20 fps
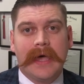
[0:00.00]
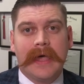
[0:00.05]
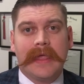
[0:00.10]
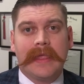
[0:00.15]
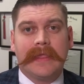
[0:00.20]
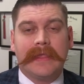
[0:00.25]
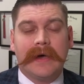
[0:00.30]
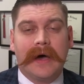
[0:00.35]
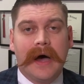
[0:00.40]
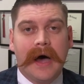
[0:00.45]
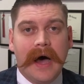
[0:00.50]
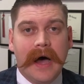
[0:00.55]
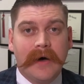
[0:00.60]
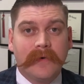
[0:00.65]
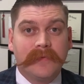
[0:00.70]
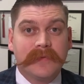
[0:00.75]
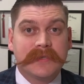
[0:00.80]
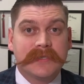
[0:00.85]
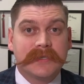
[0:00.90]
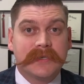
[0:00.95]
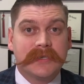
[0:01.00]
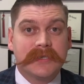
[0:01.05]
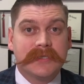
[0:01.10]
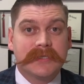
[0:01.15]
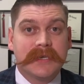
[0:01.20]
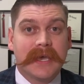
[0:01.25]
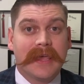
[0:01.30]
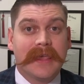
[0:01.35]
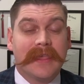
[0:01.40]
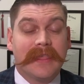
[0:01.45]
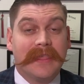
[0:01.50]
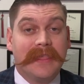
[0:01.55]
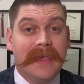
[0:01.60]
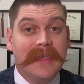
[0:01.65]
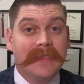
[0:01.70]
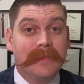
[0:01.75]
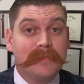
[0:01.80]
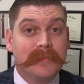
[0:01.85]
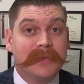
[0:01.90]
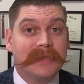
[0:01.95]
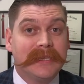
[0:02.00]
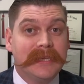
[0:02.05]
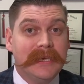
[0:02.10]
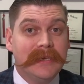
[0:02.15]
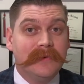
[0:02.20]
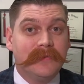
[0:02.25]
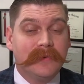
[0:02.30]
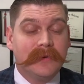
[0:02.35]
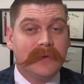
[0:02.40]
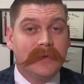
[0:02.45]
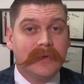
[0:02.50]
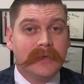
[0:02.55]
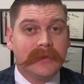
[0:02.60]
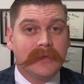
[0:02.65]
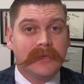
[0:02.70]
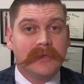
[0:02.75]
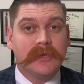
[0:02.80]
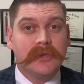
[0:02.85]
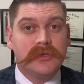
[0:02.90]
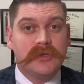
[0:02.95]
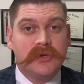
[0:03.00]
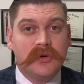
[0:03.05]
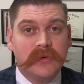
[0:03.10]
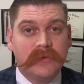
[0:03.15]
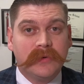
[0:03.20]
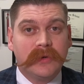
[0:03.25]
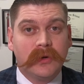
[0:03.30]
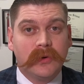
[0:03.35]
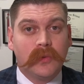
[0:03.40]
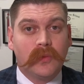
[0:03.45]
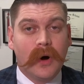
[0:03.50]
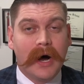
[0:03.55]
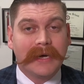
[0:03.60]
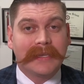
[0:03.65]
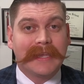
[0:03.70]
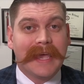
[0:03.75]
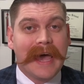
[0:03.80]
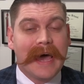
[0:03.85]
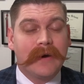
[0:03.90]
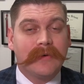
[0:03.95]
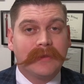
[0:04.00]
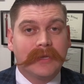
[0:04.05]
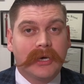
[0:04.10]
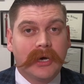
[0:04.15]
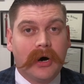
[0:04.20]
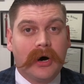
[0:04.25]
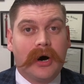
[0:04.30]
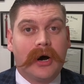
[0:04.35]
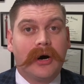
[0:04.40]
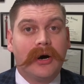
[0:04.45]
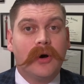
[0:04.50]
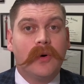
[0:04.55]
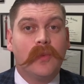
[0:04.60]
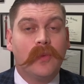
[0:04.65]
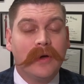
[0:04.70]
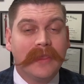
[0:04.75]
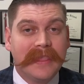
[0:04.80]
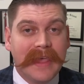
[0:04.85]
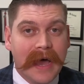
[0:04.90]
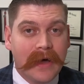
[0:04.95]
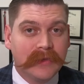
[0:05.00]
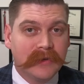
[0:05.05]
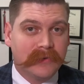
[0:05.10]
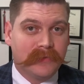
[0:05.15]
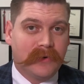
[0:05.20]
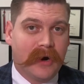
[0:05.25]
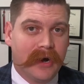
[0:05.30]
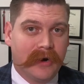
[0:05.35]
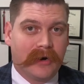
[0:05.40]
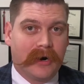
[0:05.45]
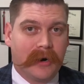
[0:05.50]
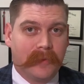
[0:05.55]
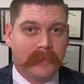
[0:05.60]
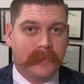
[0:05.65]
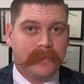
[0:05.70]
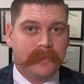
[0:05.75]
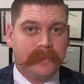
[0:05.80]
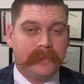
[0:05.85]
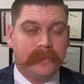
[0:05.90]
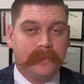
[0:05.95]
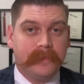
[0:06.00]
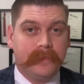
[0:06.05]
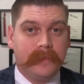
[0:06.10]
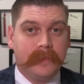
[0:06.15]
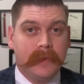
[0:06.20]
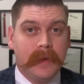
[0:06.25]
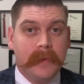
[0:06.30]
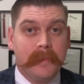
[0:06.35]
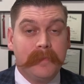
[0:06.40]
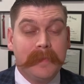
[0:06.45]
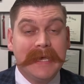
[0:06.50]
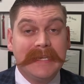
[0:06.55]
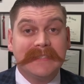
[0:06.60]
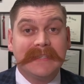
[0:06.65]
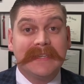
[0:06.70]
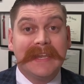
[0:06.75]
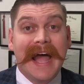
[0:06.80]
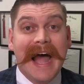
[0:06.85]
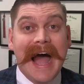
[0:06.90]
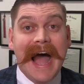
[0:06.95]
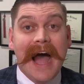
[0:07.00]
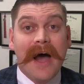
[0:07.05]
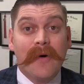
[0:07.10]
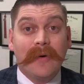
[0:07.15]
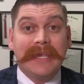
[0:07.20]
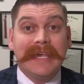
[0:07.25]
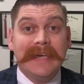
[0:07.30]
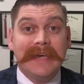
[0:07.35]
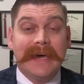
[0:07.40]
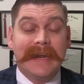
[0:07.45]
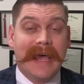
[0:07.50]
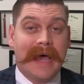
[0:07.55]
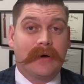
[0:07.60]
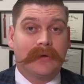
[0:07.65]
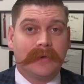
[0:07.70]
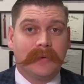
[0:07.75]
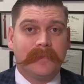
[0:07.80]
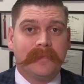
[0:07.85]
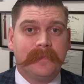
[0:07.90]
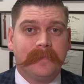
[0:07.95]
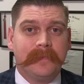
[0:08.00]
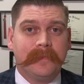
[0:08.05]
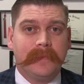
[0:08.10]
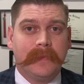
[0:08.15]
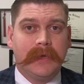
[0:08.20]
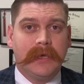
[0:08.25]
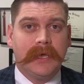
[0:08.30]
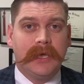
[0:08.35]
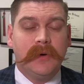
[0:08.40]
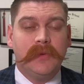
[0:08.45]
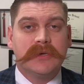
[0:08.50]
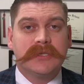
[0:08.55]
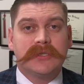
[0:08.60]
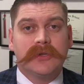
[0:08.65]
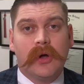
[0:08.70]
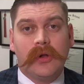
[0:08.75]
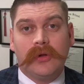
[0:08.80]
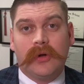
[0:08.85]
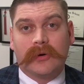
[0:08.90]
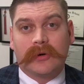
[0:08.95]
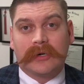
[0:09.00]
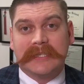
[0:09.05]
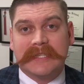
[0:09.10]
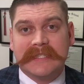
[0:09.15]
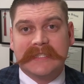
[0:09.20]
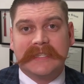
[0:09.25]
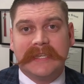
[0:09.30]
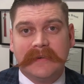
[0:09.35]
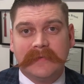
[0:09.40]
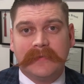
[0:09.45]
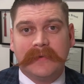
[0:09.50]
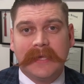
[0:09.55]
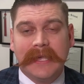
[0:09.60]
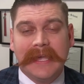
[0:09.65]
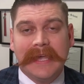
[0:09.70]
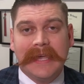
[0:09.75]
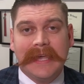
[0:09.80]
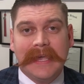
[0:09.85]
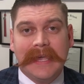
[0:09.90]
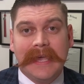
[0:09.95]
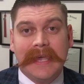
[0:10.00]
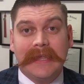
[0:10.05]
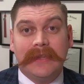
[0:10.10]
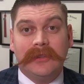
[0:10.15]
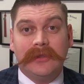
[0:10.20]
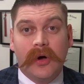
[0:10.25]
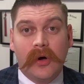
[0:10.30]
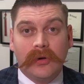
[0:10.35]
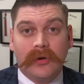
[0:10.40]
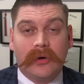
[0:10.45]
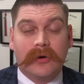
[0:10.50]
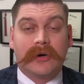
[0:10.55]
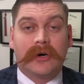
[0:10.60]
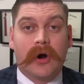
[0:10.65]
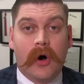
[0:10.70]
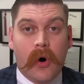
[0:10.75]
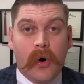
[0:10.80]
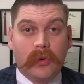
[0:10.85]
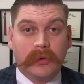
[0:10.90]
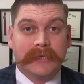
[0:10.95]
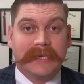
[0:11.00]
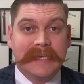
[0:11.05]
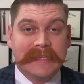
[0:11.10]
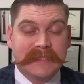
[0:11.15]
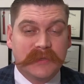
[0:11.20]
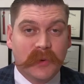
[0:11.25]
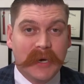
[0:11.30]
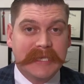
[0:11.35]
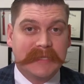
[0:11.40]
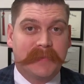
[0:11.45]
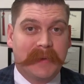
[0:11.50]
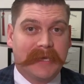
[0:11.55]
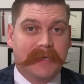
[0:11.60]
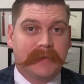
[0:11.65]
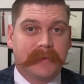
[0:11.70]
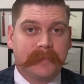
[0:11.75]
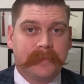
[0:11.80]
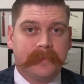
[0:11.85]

The officers then believe that the juvenile walked out of the car without the firearm. Based on how he got out, he was no longer stiff and no longer holding his waistband.